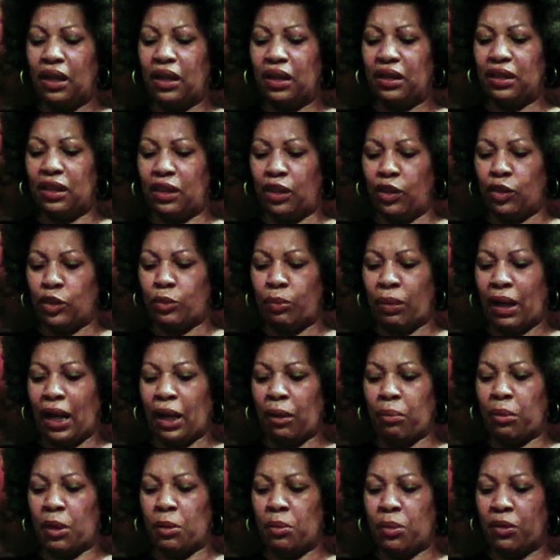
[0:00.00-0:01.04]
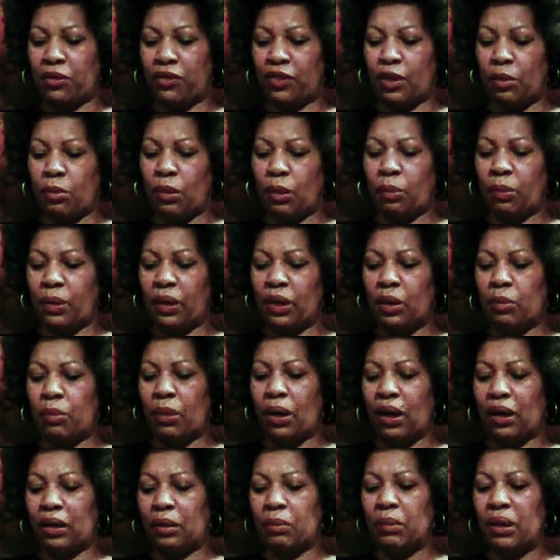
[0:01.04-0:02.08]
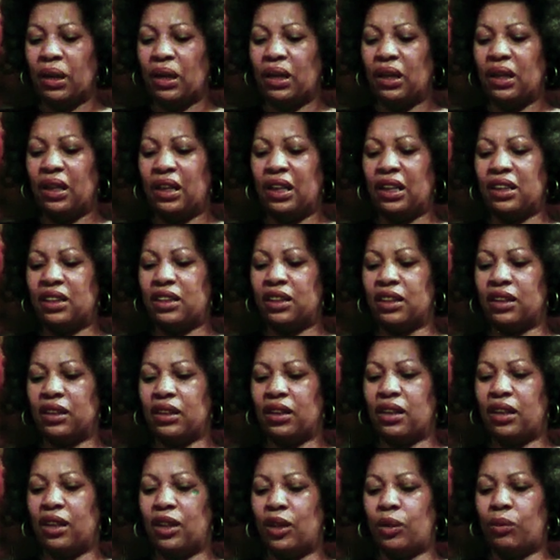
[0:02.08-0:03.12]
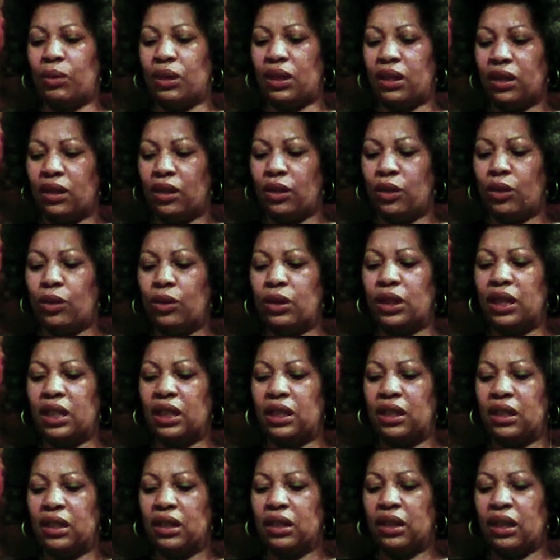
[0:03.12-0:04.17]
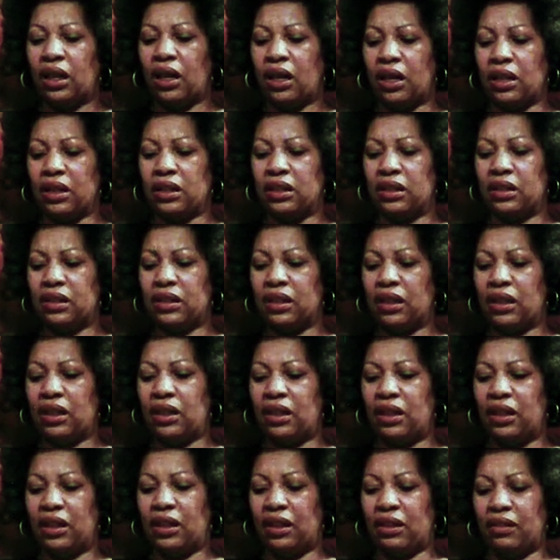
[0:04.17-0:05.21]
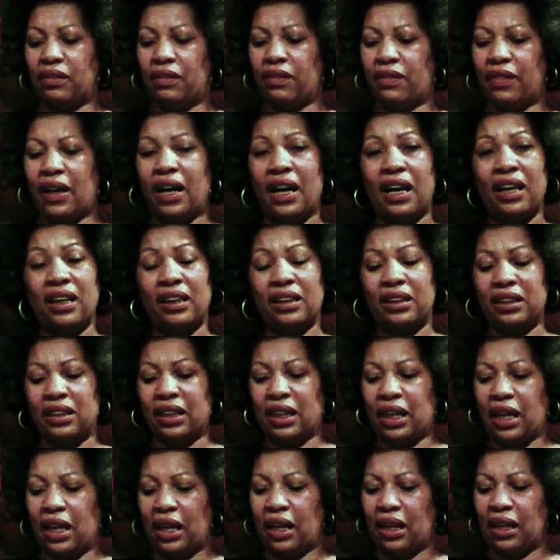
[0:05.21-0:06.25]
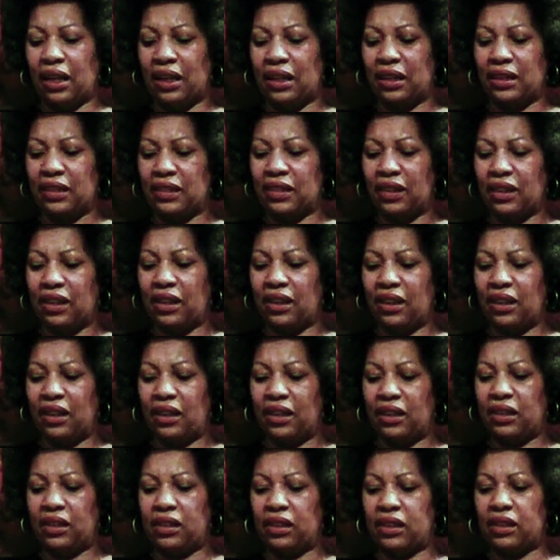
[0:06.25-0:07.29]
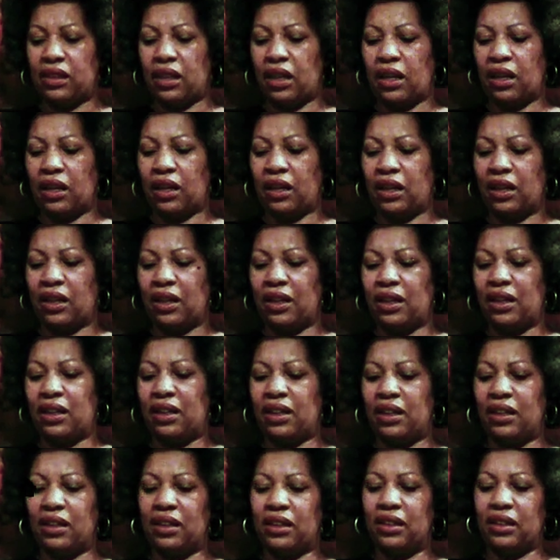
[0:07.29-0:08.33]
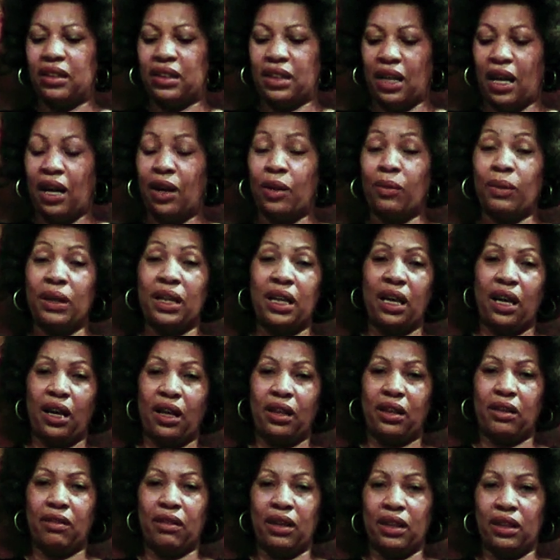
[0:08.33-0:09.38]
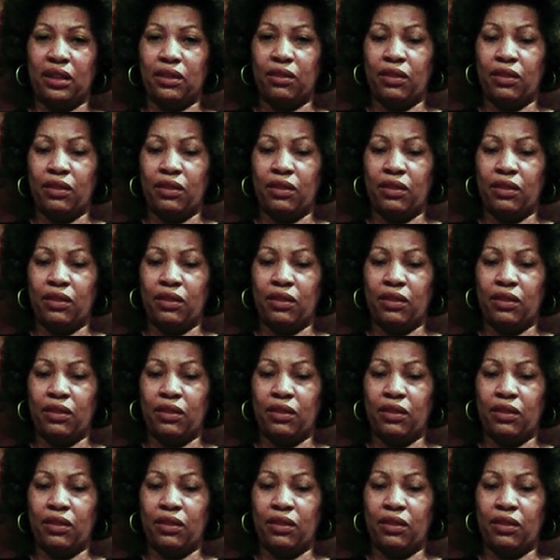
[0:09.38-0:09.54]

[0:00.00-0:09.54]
did those black people from up in the bottom enter with hooded hearts and filed eyes to sing, "Shall we gather at the